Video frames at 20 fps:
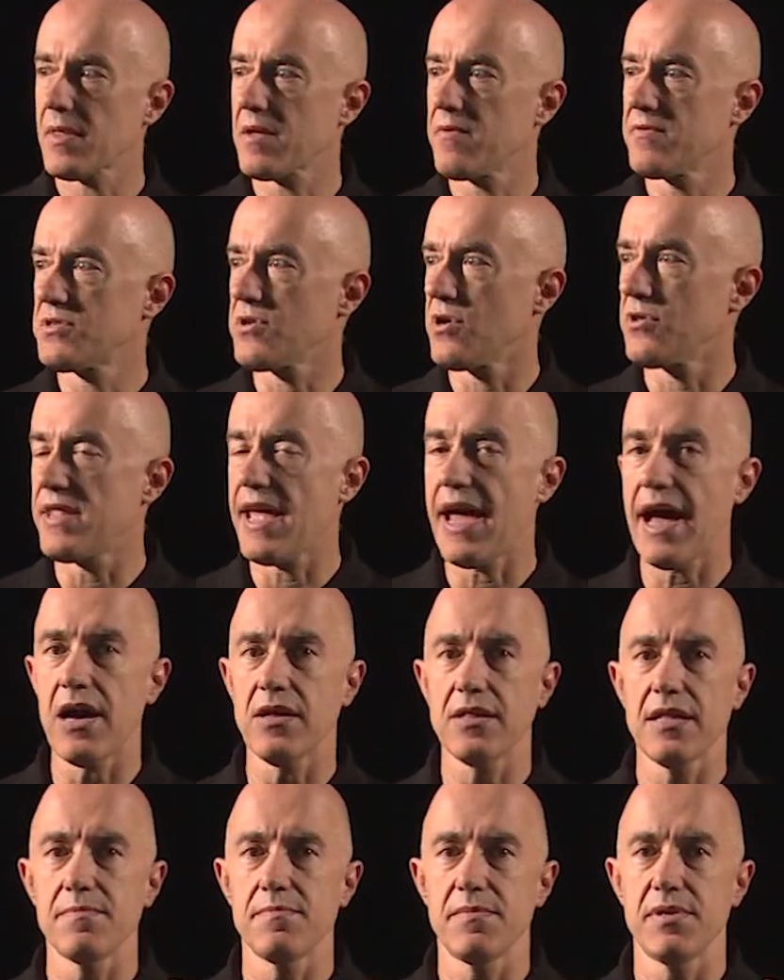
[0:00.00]
So now
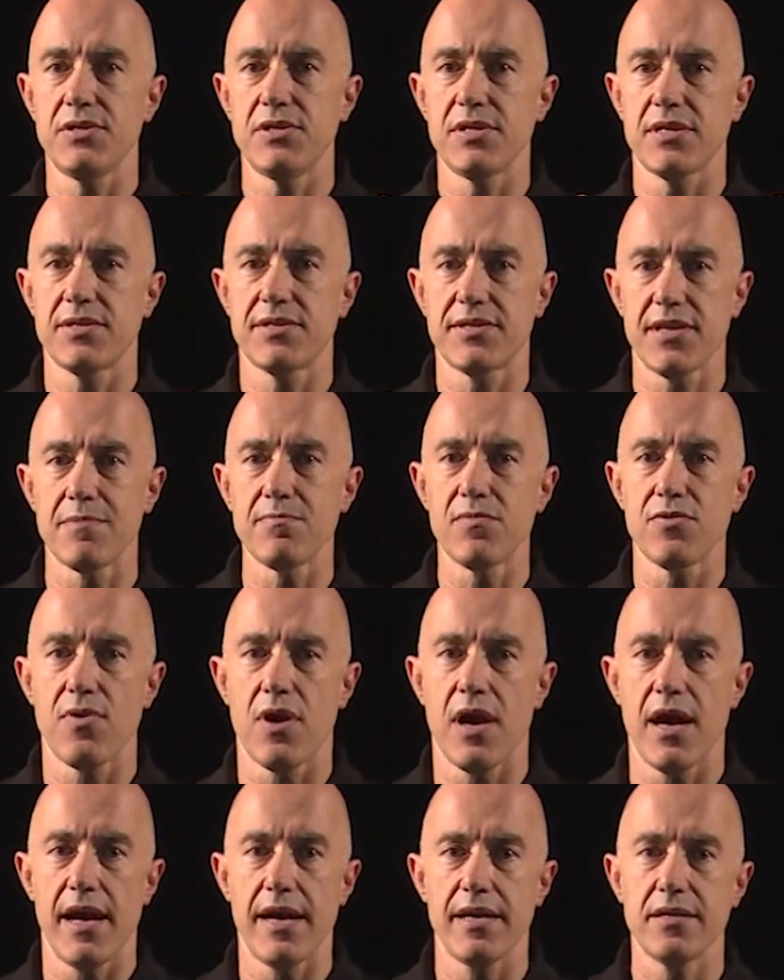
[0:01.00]
let me just
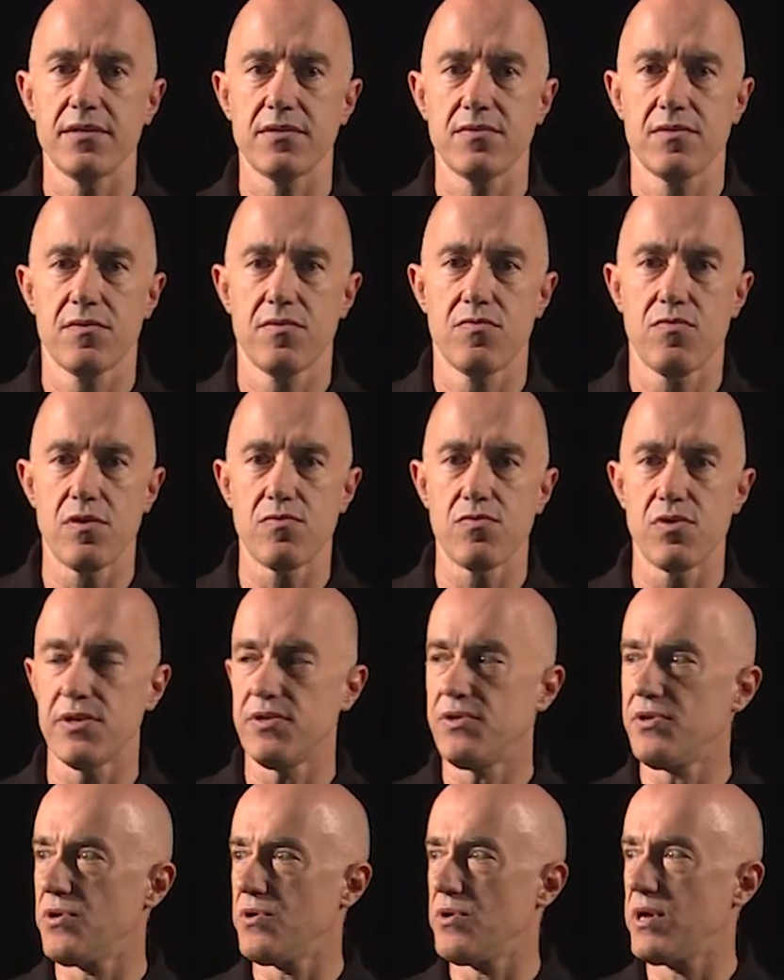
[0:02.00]
summarize what we're
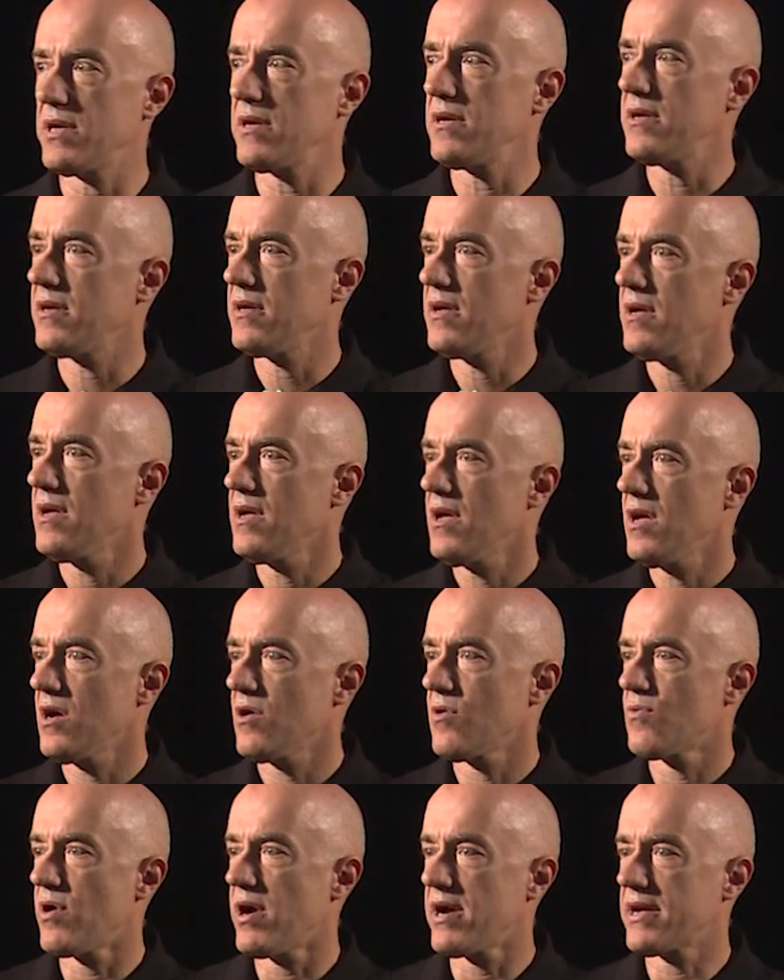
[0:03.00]
doing.
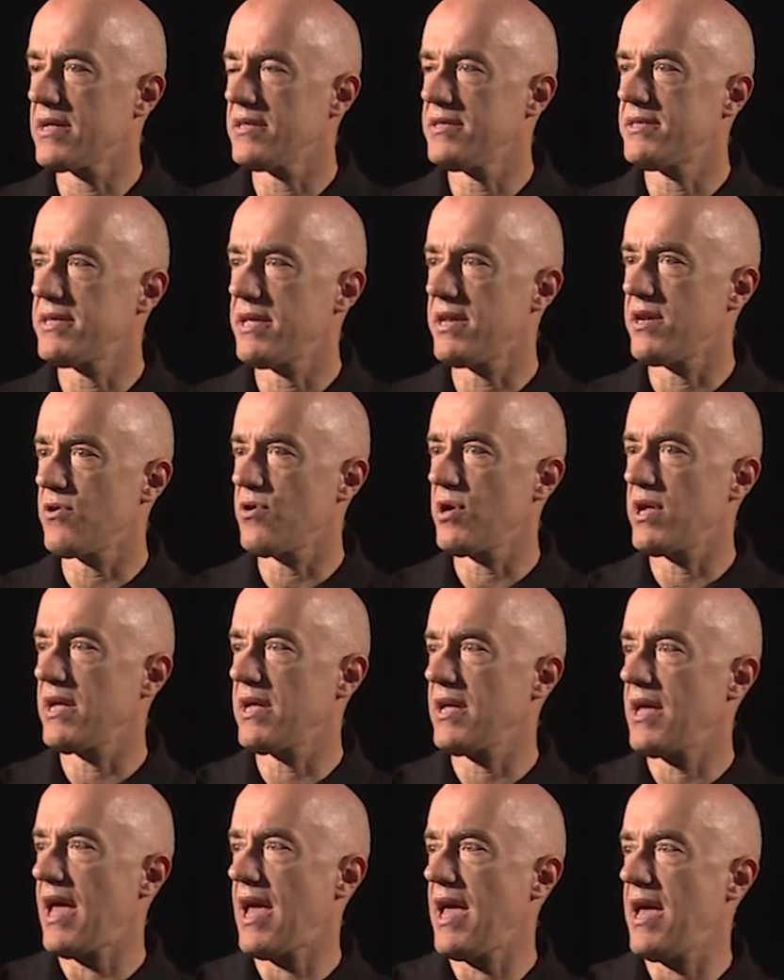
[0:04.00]
We're
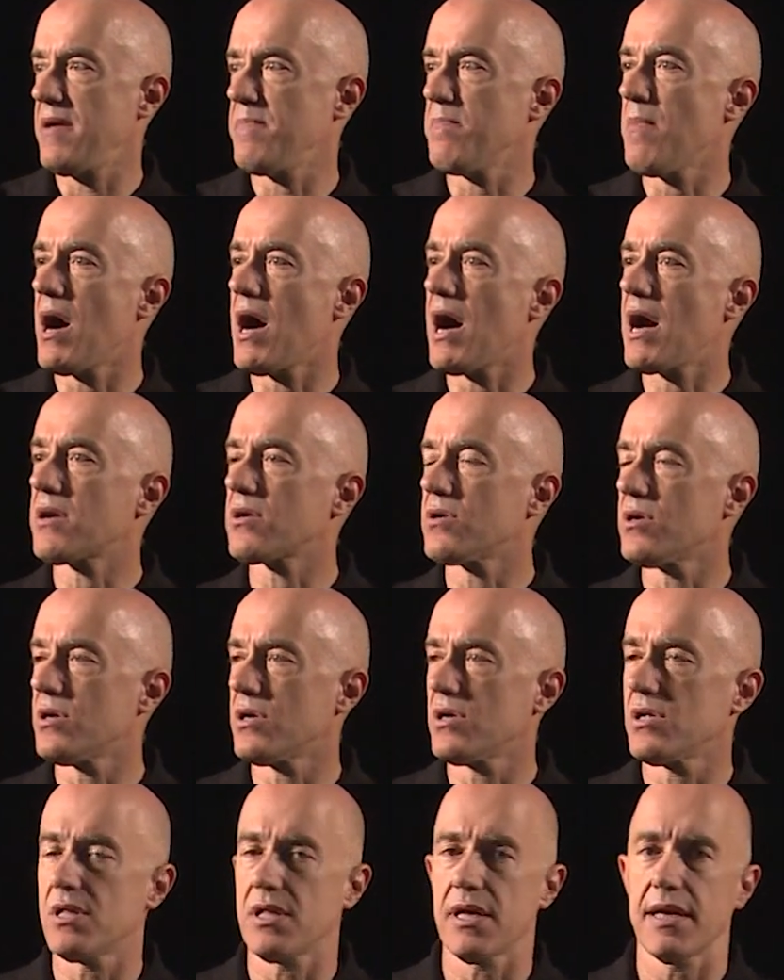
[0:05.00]
considering a
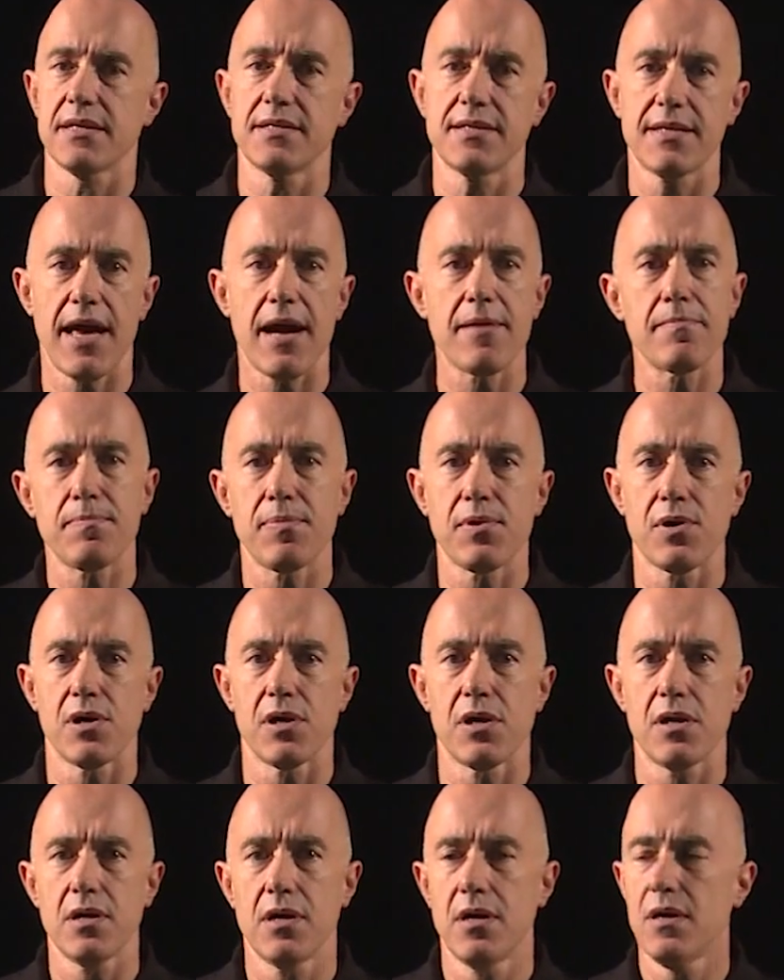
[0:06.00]
model
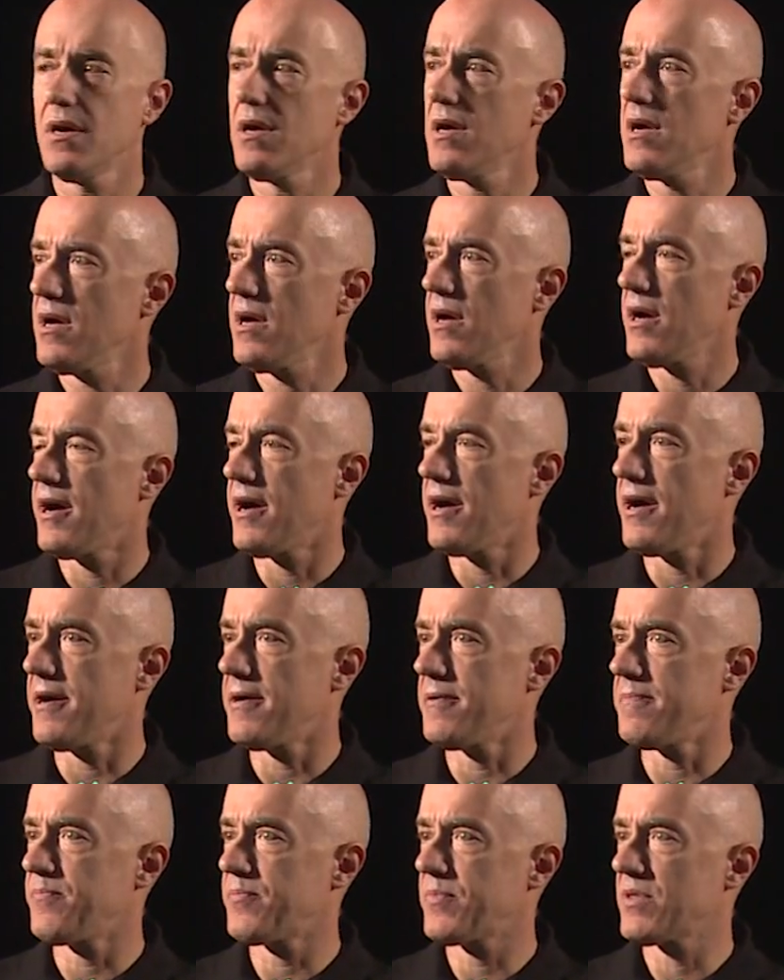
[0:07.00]
example
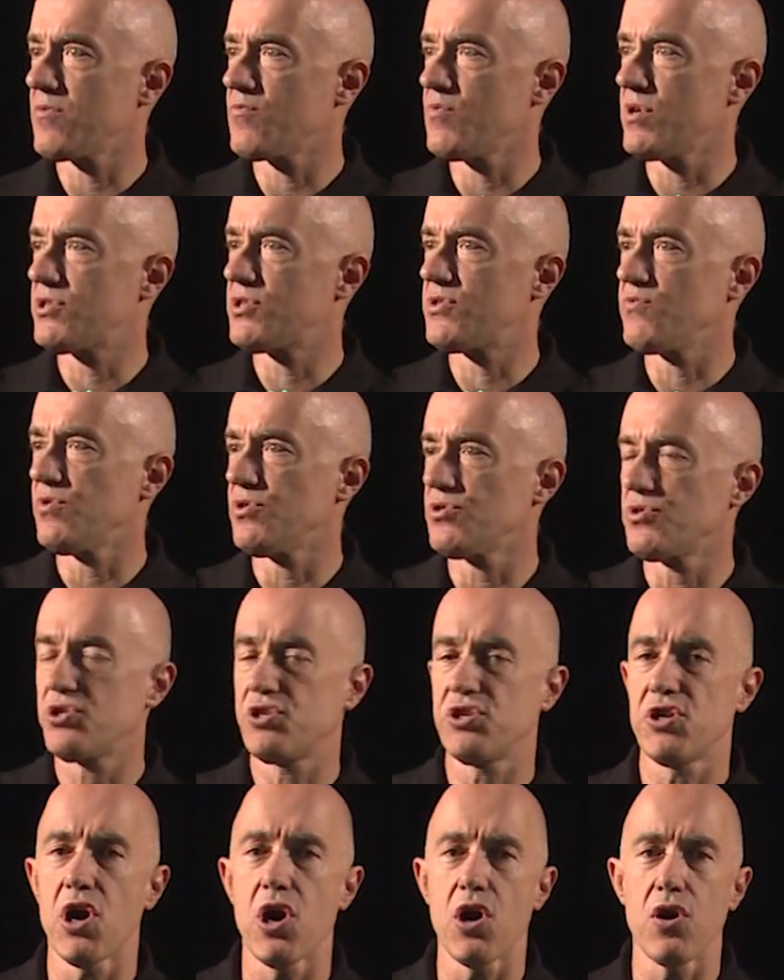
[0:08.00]
which will
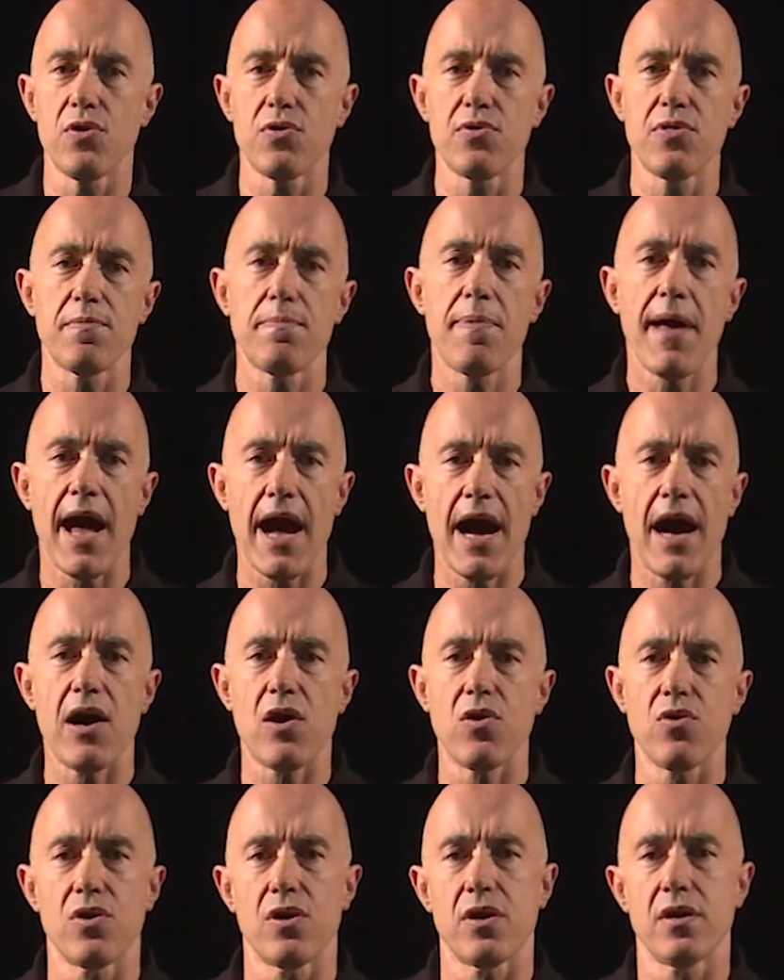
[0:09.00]
show the
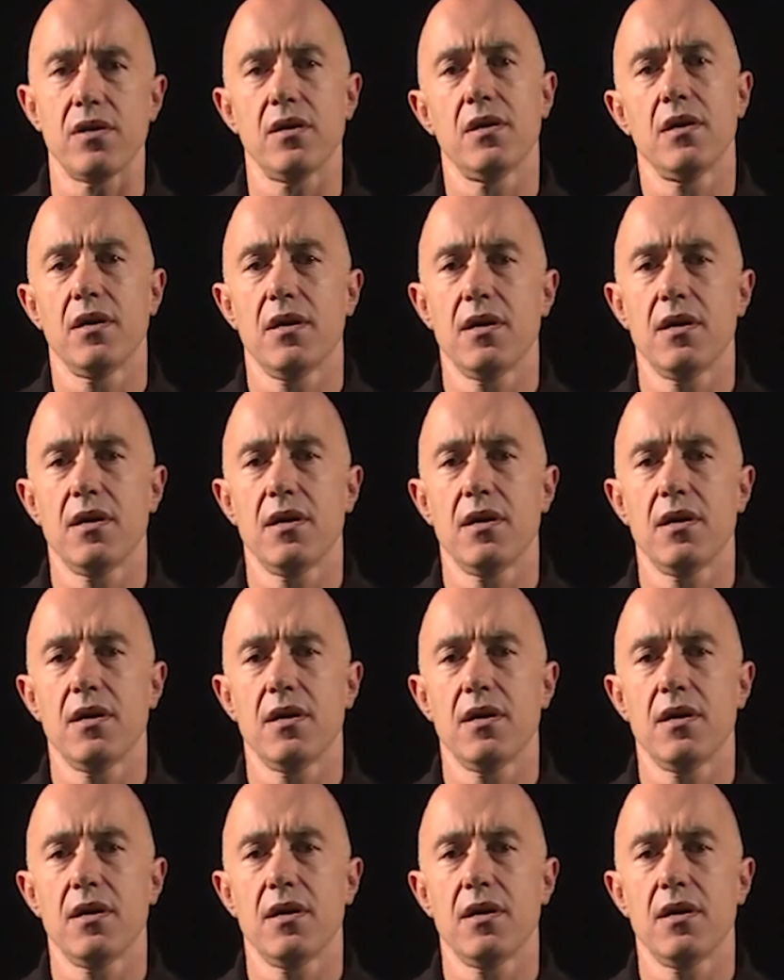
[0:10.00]
power